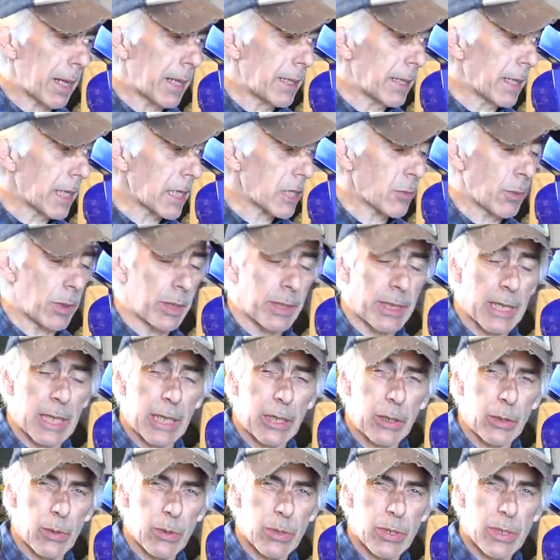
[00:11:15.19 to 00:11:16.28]
and that's what they
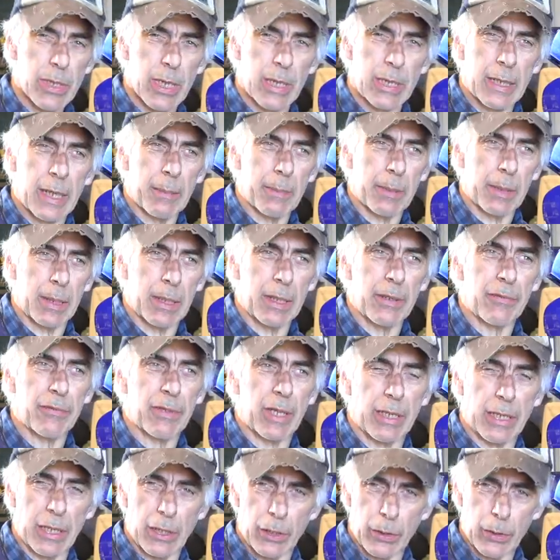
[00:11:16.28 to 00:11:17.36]
use, and I believe
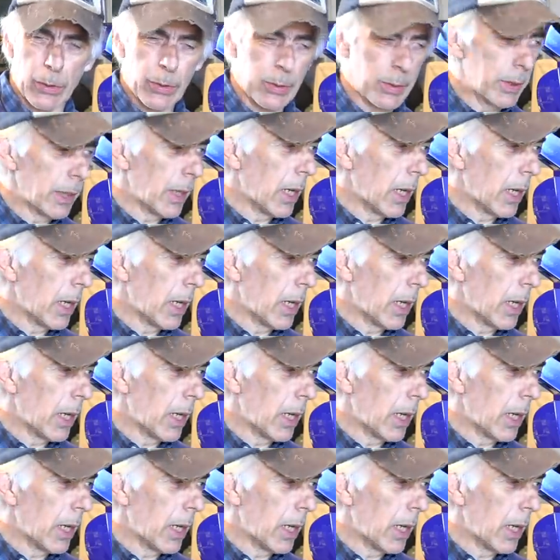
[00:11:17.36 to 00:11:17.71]
that they do.